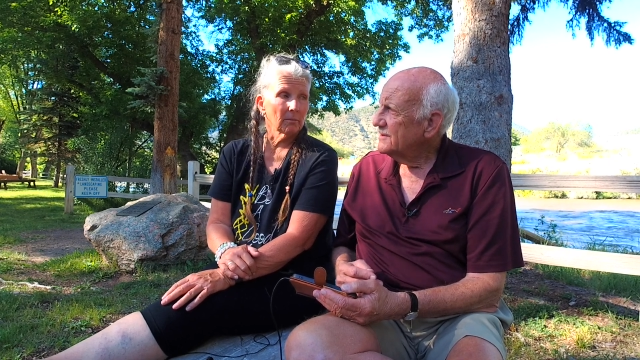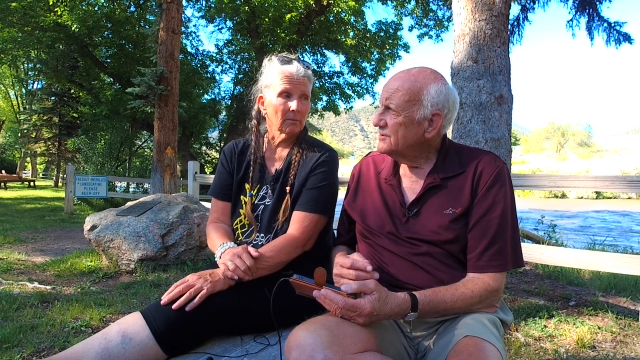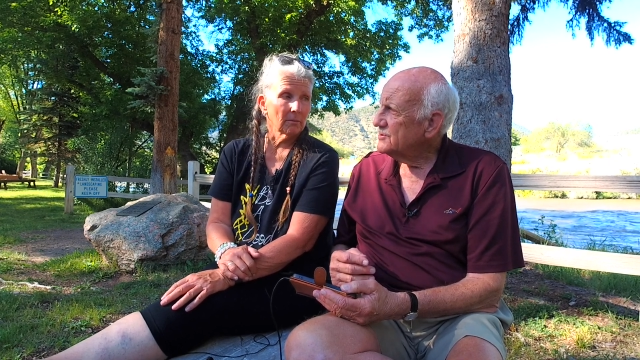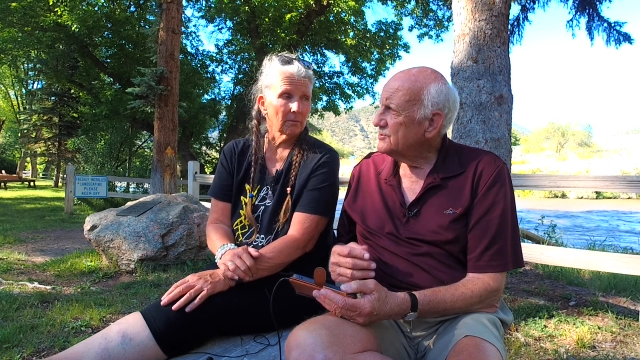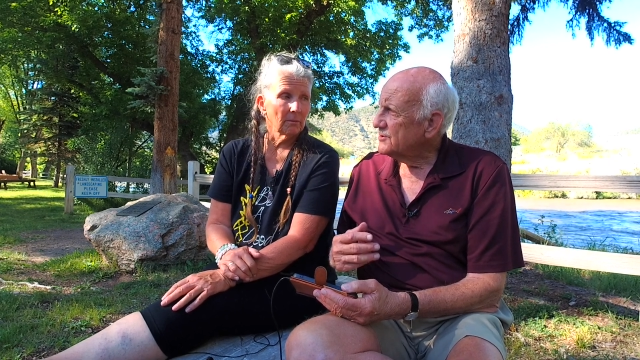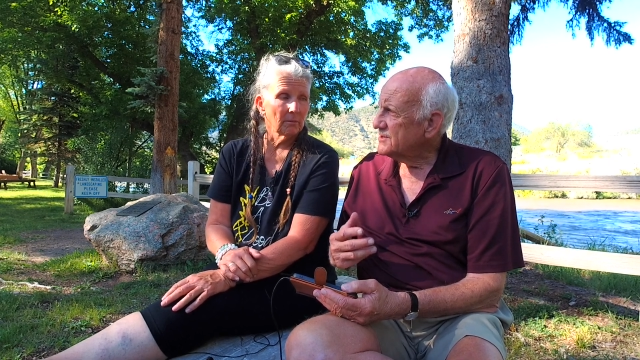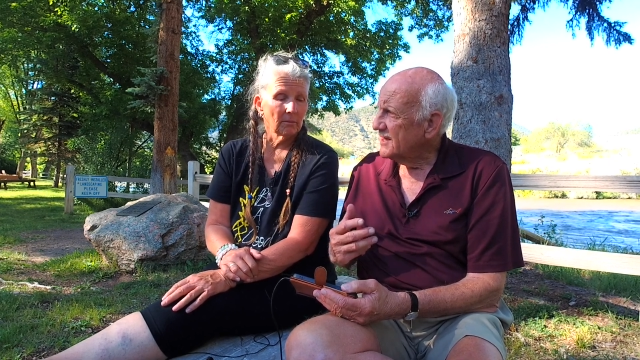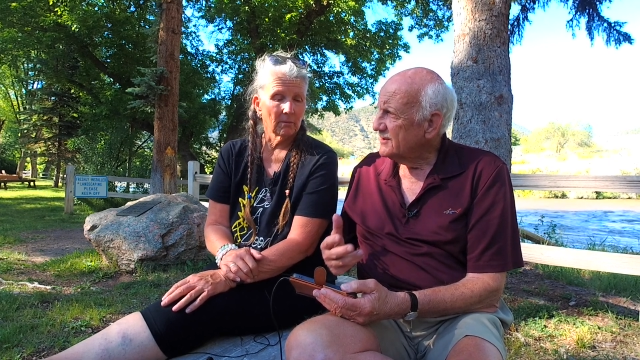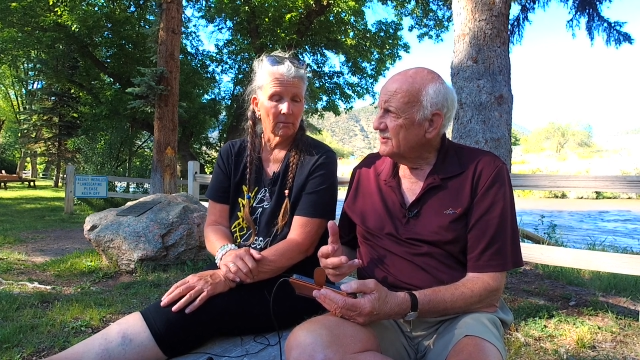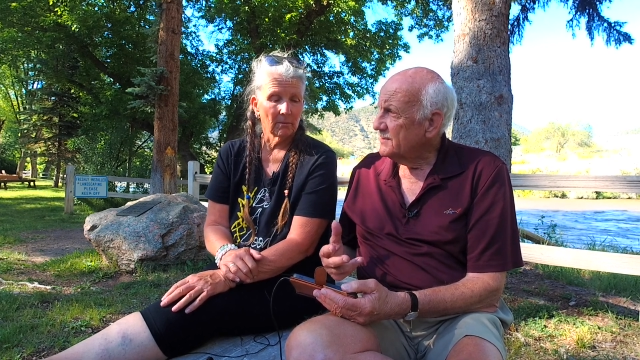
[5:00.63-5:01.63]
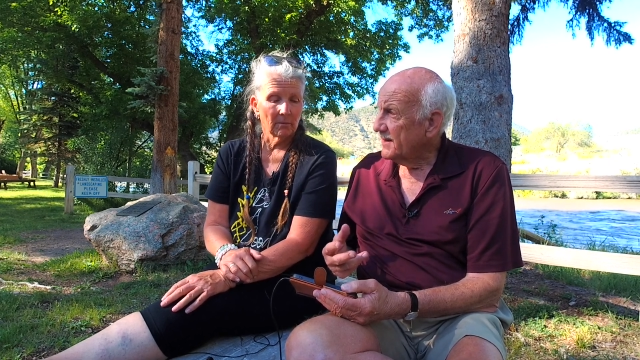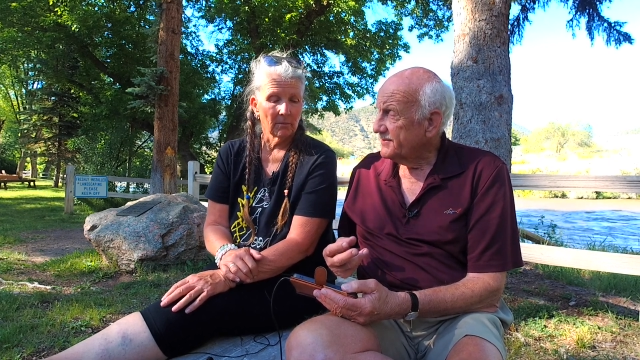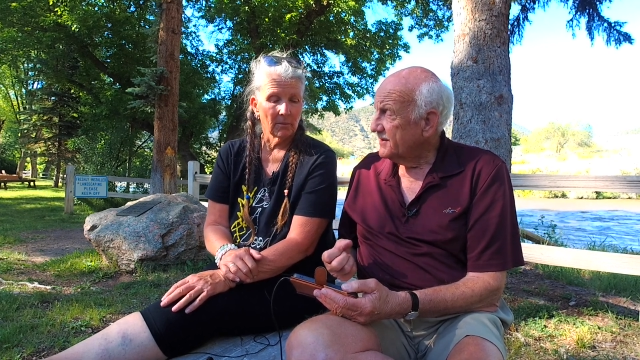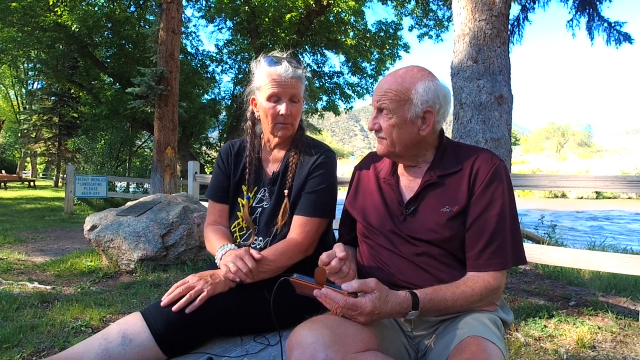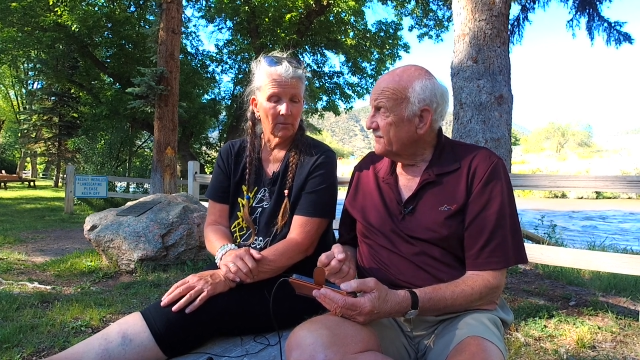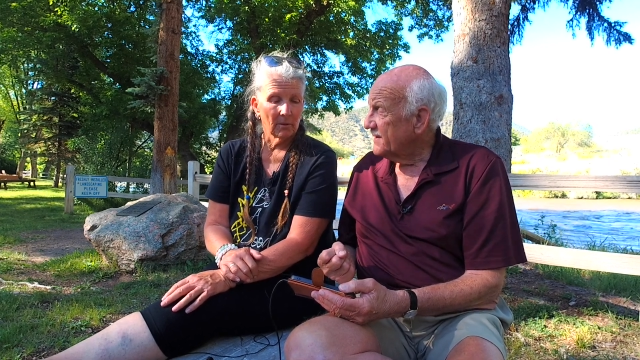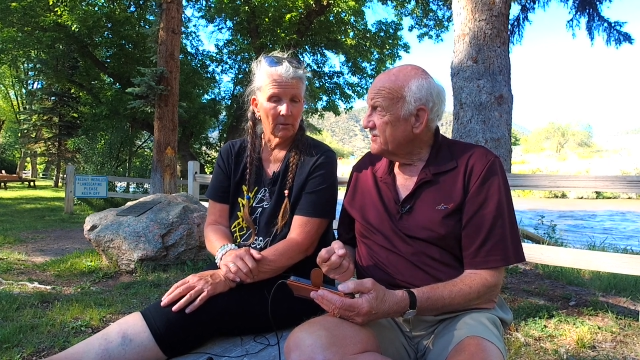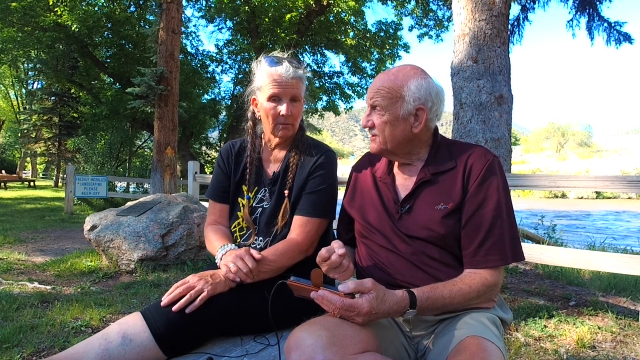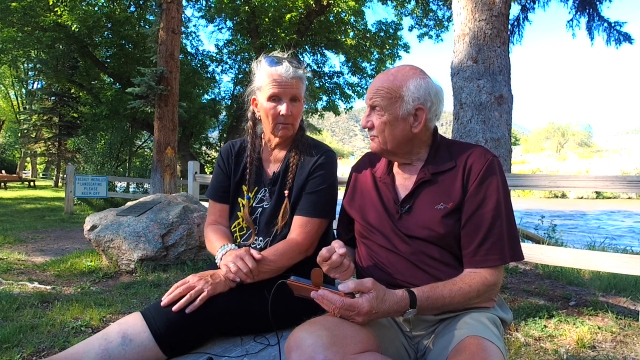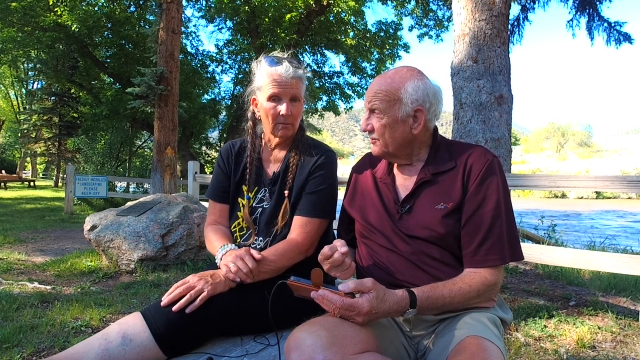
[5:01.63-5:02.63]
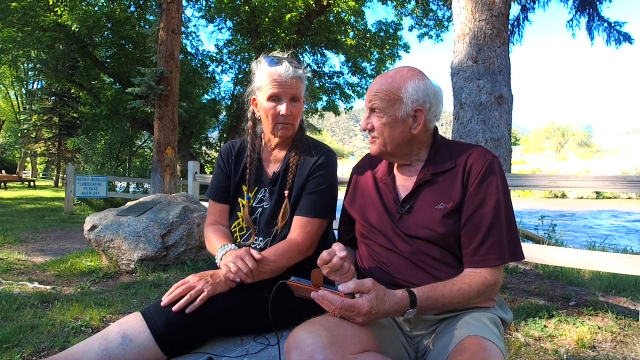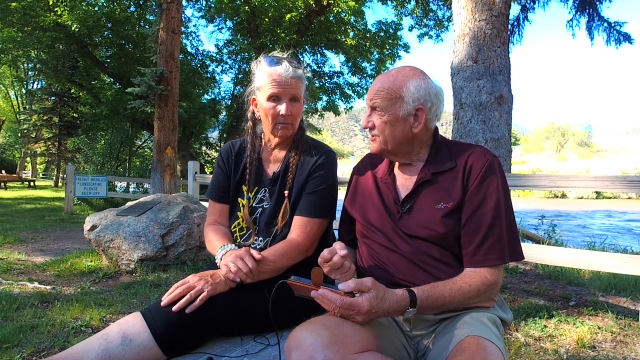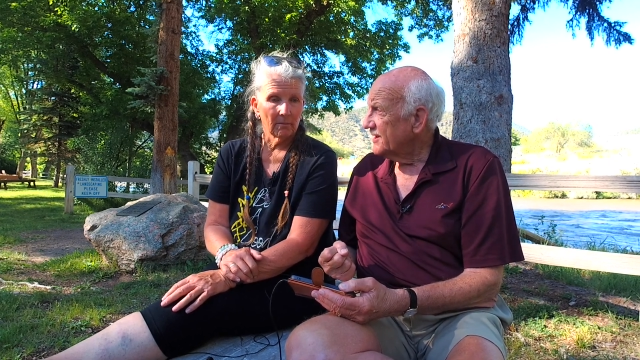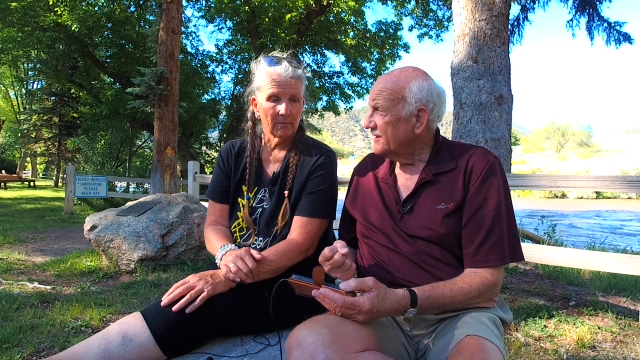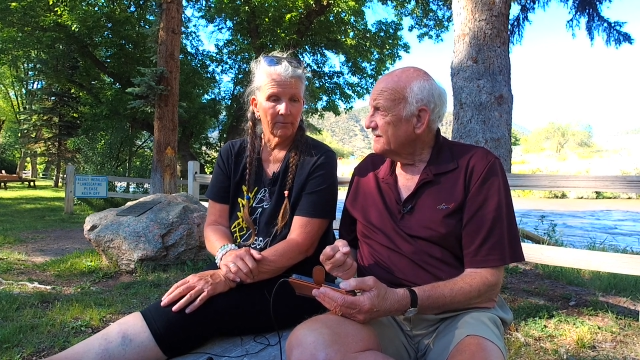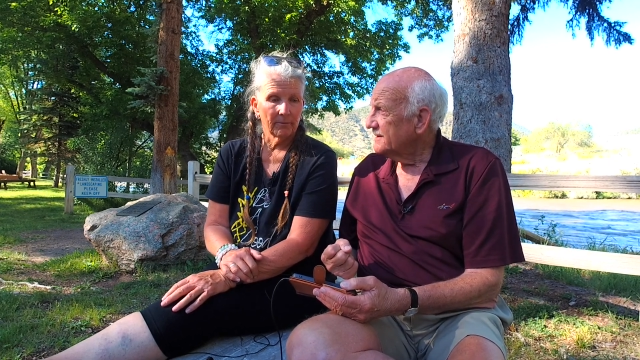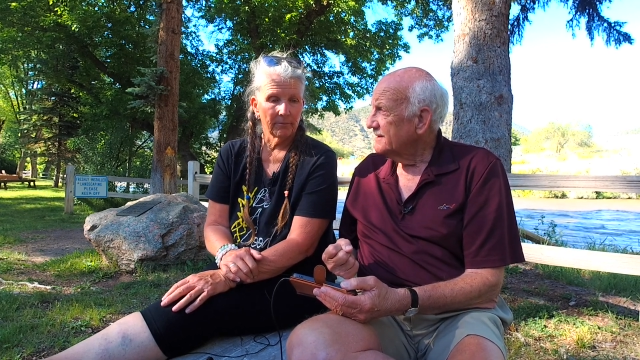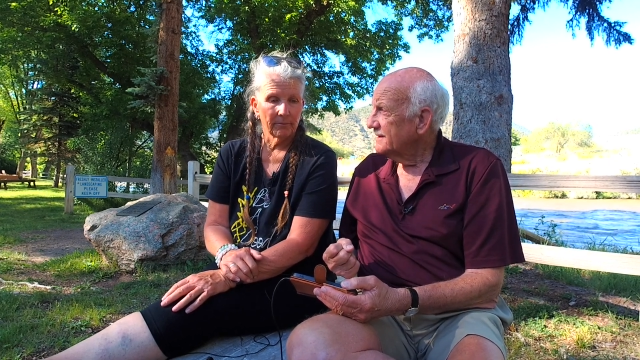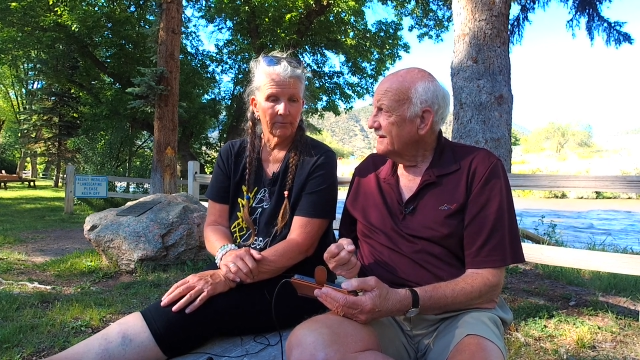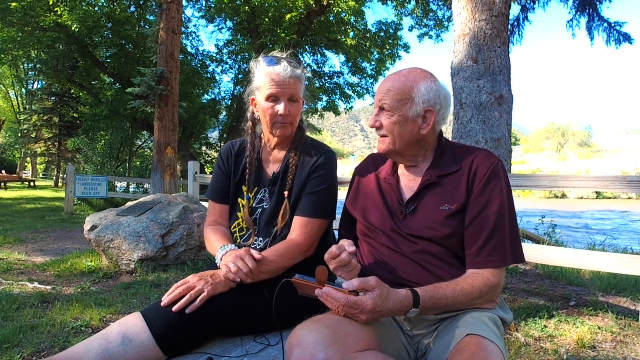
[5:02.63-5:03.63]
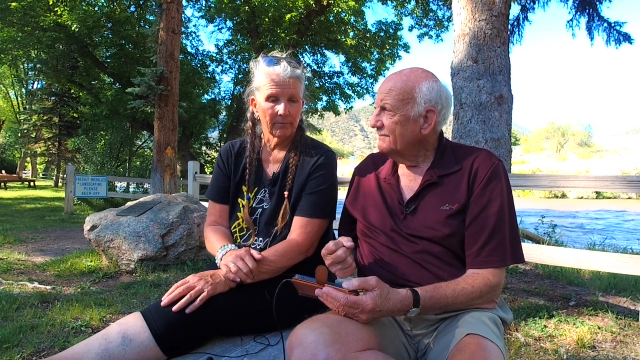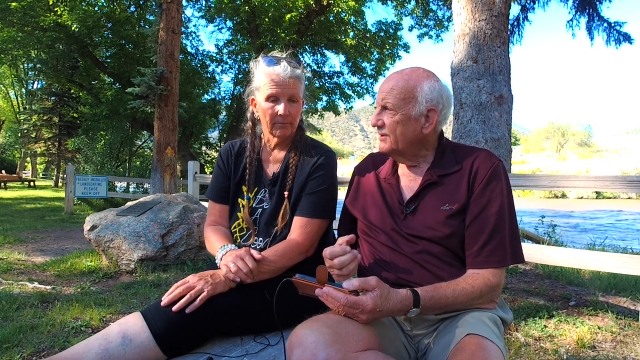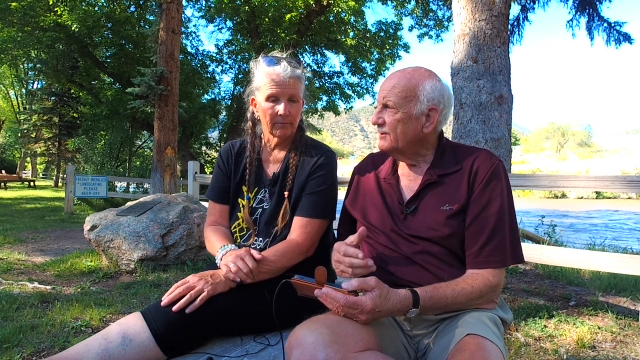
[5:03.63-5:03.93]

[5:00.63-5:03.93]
Speaker 1: So it's not only about the information that we shared, but it